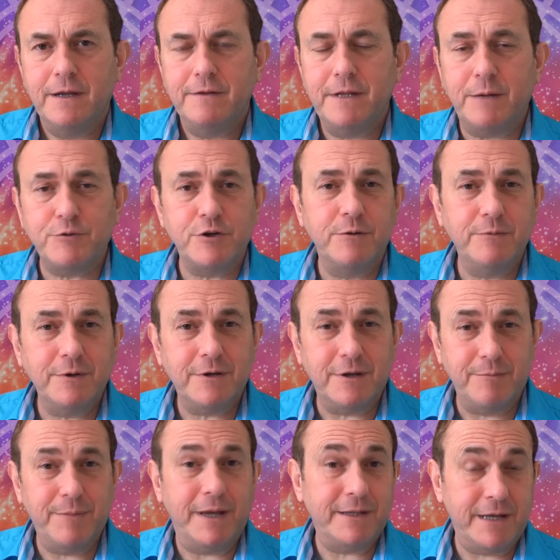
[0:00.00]
Neptune
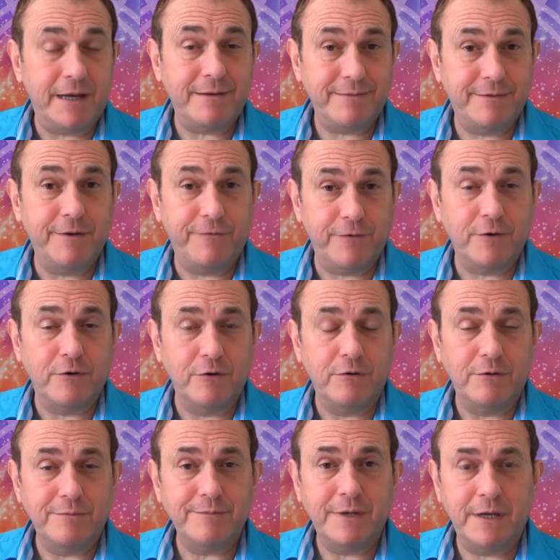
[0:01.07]
can make that
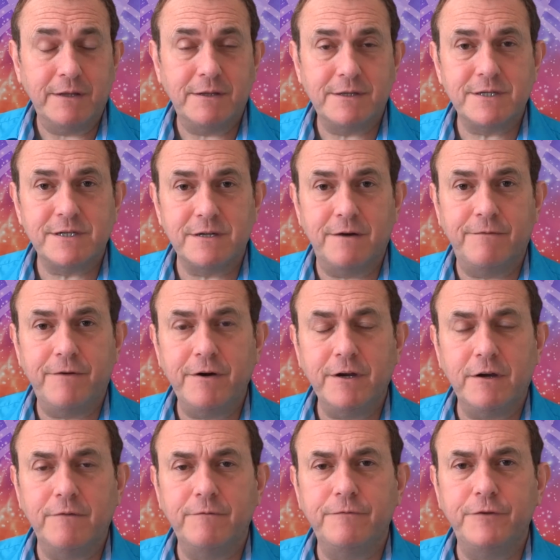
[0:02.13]
difficult. It's a very
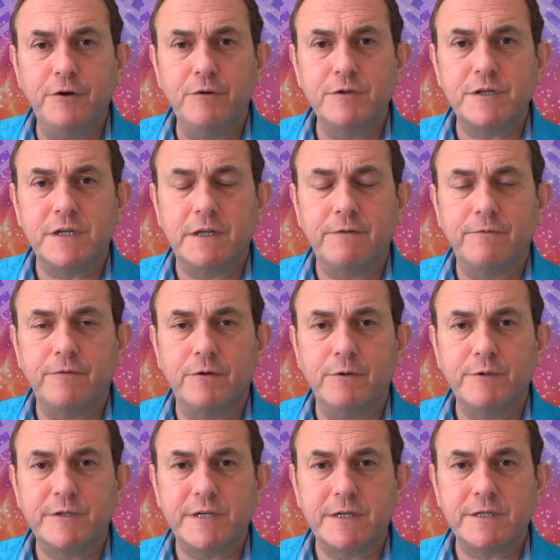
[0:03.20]
confusing
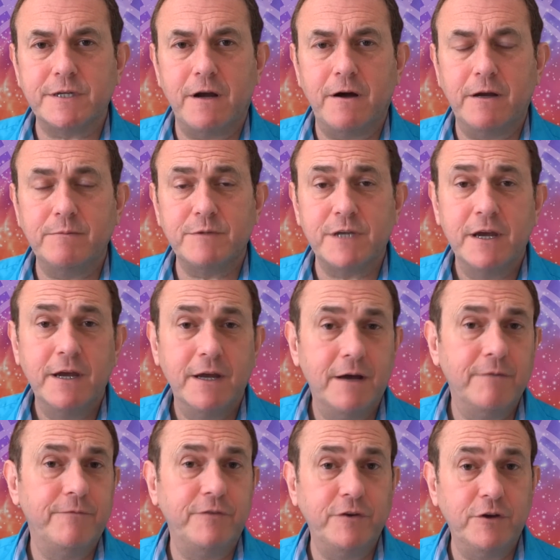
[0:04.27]
influence at times,
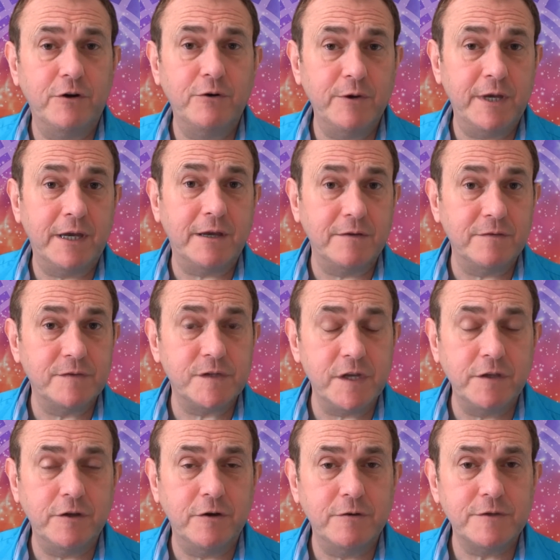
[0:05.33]
and for you it
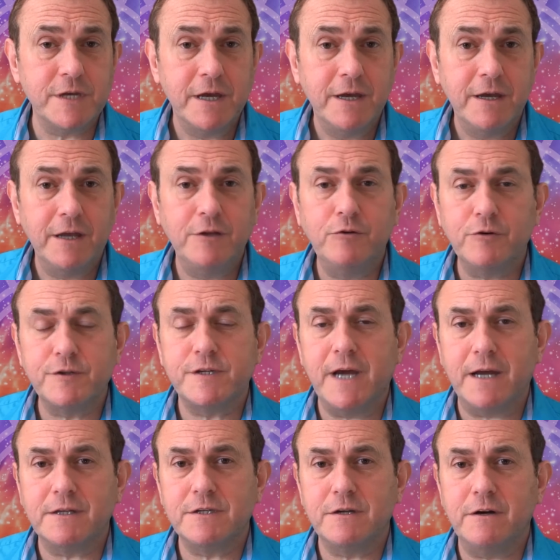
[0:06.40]
continues in your
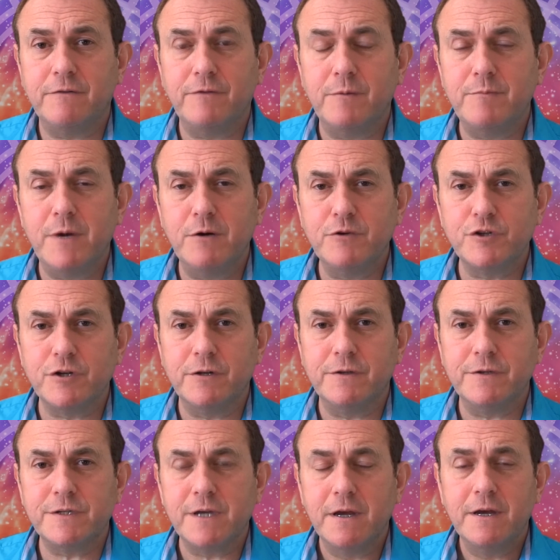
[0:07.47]
sector of
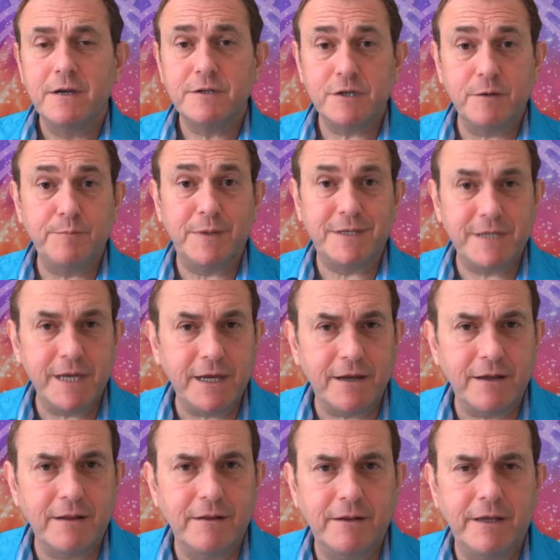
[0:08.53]
emotions, so
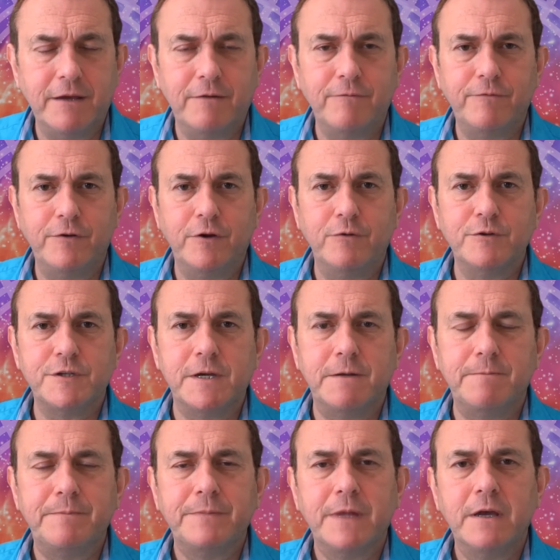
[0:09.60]
particularly
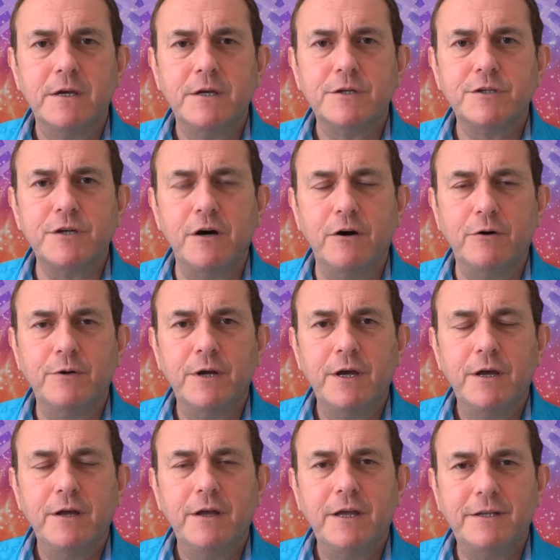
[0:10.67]
confusing. So
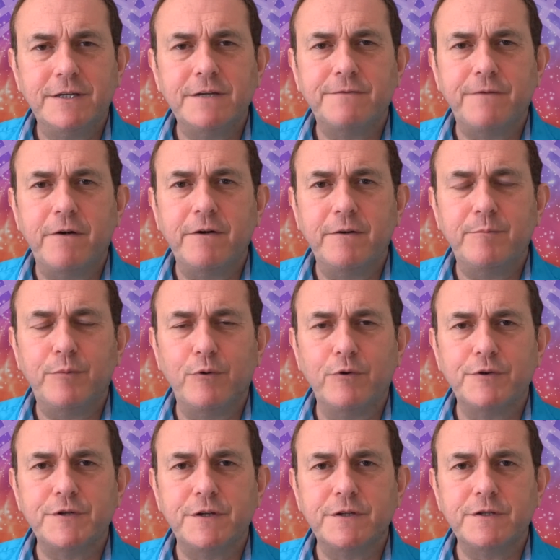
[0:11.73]
it is very
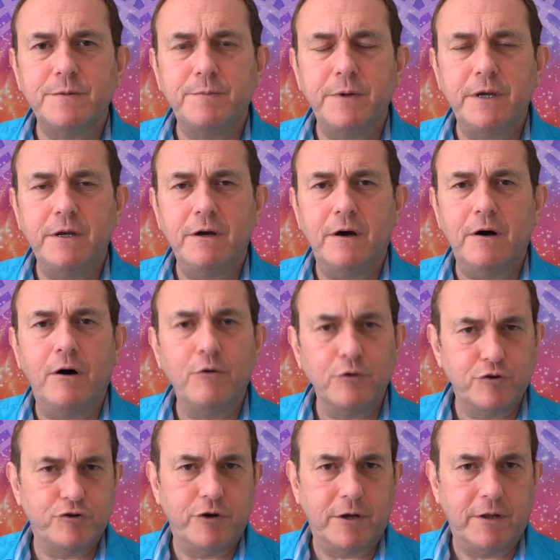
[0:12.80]
important to be
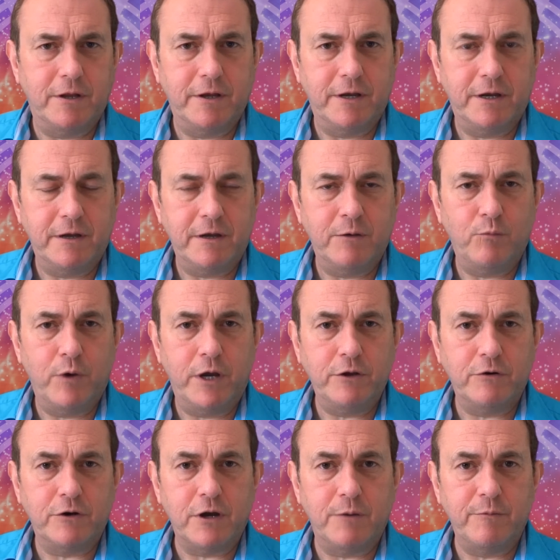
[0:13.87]
ultra clear in where
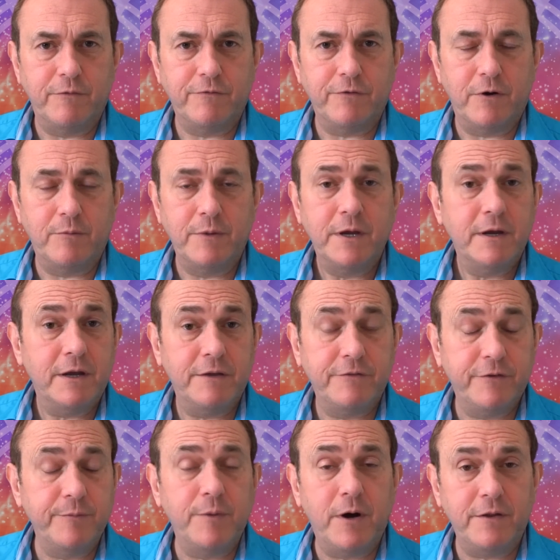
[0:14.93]
you're coming from and
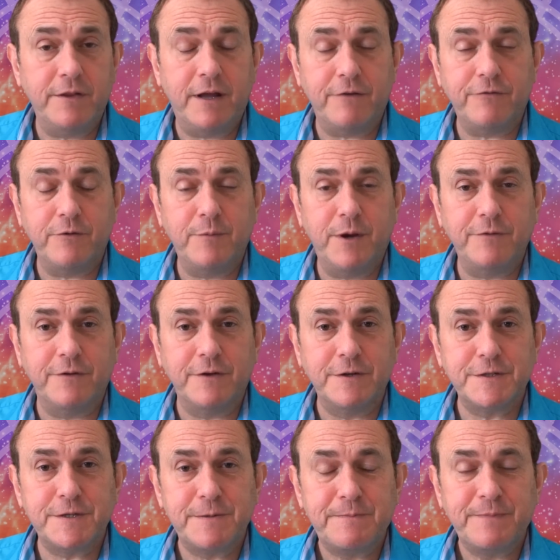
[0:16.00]
demand that from
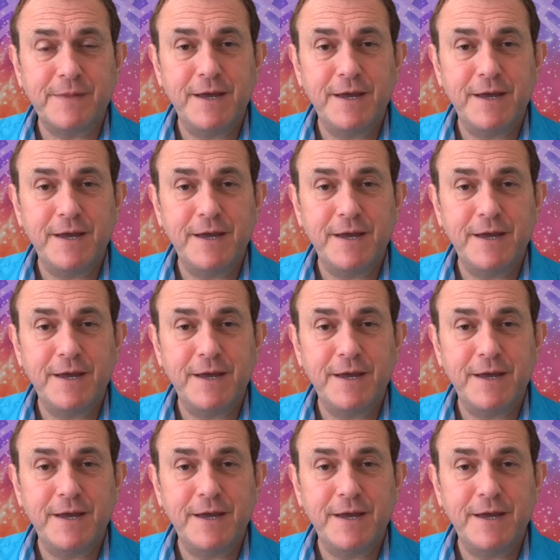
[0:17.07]
others.